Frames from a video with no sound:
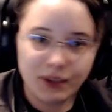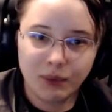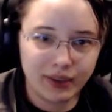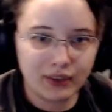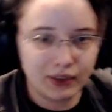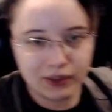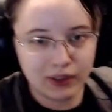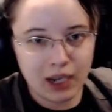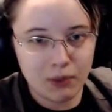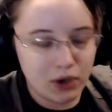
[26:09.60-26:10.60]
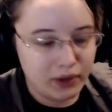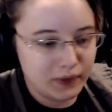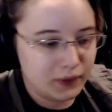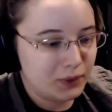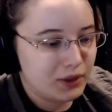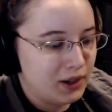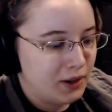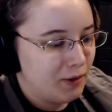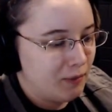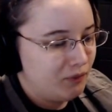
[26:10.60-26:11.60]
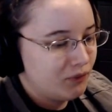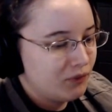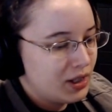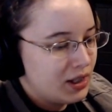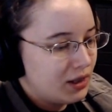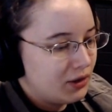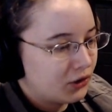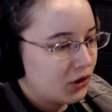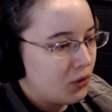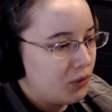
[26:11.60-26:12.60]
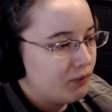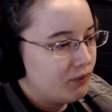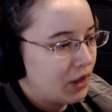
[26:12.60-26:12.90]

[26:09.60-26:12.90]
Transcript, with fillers: what this guy wants. So